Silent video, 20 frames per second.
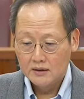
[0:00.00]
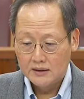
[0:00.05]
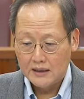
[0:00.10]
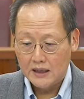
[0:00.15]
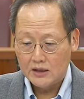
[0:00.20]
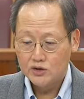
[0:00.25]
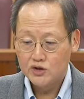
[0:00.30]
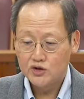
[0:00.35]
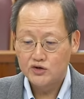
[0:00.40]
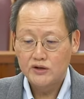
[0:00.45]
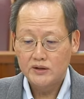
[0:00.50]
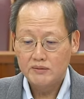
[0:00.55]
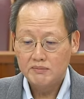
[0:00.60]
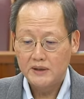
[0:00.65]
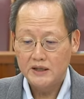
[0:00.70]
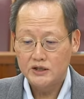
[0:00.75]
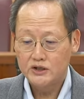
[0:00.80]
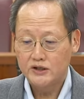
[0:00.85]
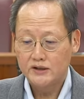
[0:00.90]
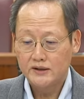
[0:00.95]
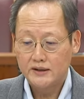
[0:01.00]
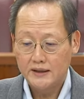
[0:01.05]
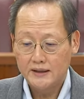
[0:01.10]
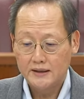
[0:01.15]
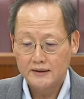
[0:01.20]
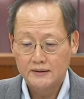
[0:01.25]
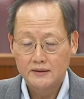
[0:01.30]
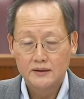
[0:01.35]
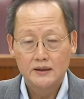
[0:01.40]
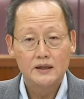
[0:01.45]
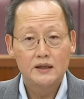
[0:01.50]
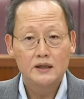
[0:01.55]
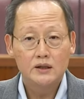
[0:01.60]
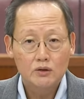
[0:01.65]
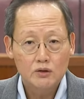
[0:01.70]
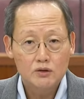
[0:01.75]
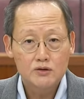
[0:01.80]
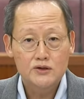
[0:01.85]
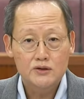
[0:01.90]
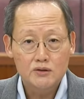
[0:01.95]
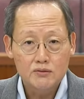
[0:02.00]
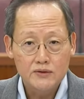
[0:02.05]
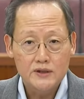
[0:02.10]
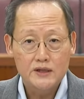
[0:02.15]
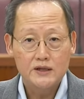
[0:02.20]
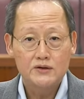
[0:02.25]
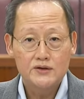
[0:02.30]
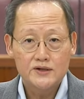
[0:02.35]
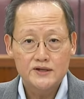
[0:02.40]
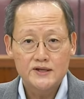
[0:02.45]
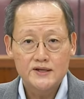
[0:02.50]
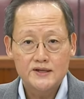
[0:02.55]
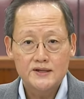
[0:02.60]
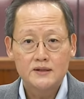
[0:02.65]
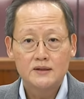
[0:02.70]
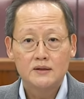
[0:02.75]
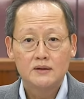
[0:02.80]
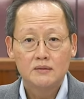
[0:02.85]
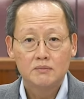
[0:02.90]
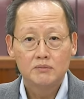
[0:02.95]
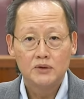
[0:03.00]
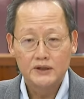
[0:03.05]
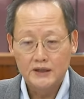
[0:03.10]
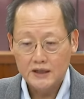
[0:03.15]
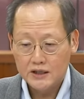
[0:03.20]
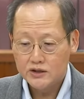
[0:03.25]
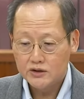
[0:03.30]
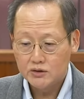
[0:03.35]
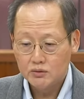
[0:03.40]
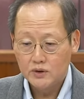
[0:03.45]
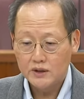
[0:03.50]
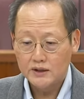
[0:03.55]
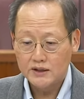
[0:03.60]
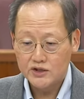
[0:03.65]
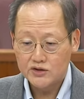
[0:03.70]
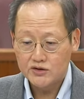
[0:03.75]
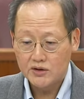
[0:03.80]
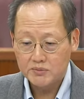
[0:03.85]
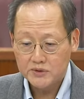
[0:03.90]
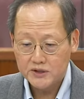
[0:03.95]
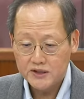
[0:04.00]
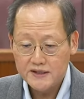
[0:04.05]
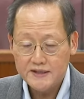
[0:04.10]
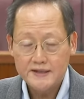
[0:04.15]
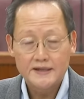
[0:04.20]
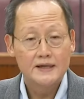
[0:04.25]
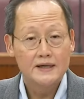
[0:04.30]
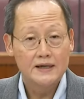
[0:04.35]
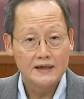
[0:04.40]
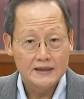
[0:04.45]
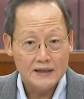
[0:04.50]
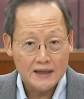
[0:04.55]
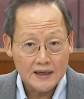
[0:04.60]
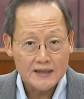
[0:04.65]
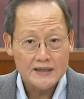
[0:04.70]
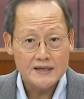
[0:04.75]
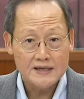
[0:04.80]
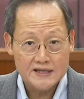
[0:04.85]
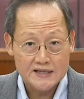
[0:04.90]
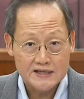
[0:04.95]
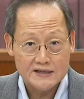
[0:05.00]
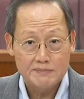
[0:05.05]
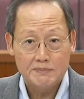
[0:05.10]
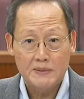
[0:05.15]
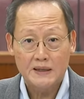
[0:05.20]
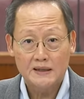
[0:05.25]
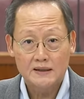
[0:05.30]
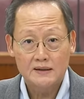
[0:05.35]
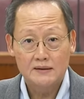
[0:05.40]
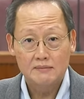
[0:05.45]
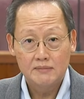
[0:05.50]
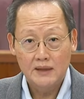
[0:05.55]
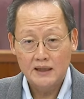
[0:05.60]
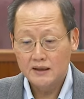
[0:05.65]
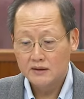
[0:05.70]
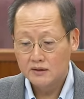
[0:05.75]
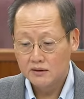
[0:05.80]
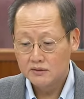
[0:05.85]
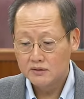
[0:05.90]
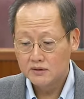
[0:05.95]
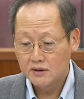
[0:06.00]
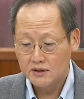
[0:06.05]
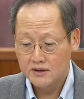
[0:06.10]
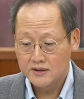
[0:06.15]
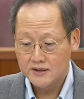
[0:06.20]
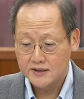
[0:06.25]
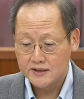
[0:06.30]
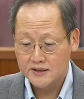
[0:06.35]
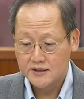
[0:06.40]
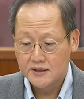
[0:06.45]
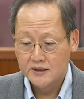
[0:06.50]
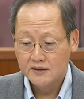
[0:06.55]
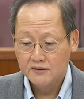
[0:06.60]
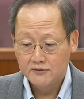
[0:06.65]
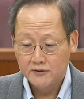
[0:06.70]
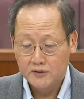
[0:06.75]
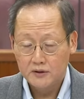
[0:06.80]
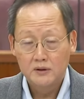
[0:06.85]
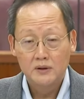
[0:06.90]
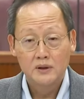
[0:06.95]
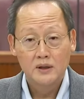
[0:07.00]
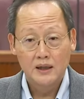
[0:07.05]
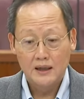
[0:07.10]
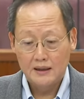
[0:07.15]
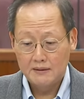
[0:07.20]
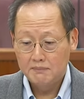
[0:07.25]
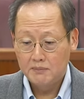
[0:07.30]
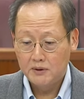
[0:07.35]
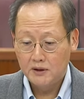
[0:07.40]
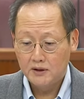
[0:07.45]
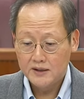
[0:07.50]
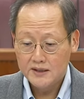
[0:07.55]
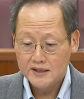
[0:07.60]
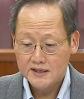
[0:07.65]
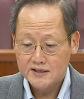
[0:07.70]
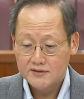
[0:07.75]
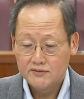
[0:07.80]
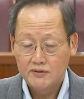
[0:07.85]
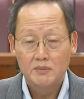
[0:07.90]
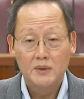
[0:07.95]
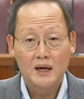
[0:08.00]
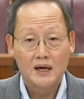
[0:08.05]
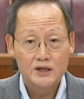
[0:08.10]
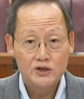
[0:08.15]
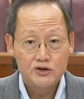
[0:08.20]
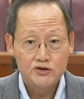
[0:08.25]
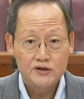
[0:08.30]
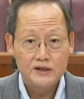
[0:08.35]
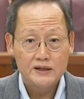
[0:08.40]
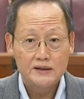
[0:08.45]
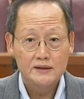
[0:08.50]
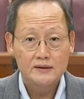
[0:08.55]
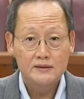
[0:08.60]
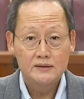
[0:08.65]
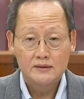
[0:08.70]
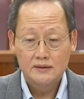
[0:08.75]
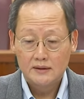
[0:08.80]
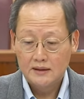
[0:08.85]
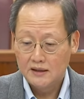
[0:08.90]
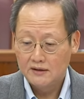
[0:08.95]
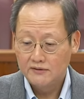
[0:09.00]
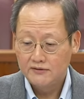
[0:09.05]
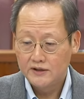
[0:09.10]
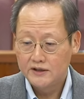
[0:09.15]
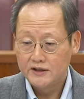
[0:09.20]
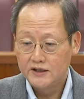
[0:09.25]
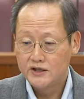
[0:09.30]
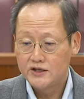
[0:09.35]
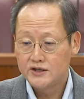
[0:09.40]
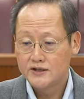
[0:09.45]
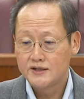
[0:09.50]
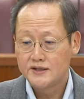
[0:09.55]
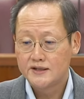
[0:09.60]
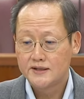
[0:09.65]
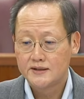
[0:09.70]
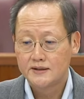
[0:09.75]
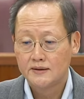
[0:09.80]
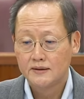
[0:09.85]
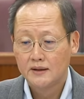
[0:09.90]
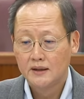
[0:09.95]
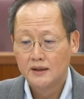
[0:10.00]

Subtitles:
downstream patient care. It also reduces potential work disruptions and unexpected medical costs for employers from untreated health conditions.